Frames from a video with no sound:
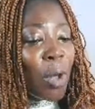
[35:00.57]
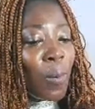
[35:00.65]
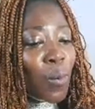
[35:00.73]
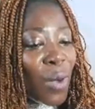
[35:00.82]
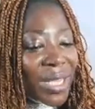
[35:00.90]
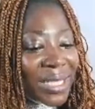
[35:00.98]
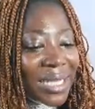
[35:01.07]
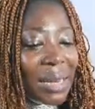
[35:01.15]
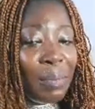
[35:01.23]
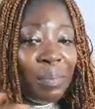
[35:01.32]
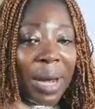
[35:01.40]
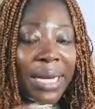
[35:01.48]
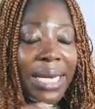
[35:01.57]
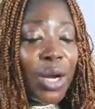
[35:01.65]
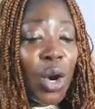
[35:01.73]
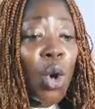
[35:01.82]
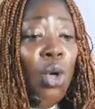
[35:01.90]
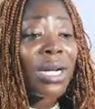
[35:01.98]
wasting money
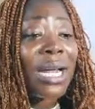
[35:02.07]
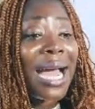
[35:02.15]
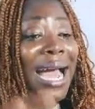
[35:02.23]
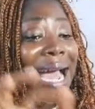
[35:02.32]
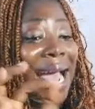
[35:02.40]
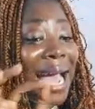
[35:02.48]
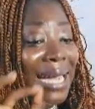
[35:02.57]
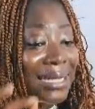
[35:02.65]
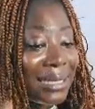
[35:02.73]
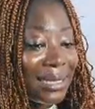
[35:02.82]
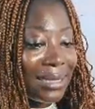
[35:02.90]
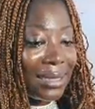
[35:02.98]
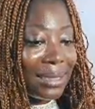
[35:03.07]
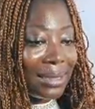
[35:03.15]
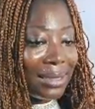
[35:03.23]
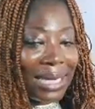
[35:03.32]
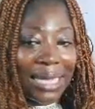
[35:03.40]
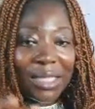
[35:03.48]
on ads
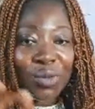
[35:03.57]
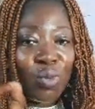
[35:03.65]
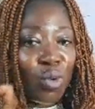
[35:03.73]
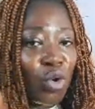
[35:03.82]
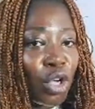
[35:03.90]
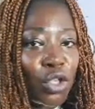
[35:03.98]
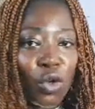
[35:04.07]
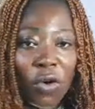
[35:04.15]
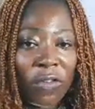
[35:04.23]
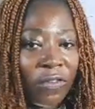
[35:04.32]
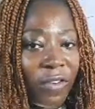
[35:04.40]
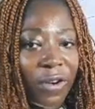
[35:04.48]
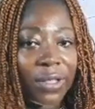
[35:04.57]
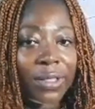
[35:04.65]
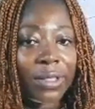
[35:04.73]
that will not convert.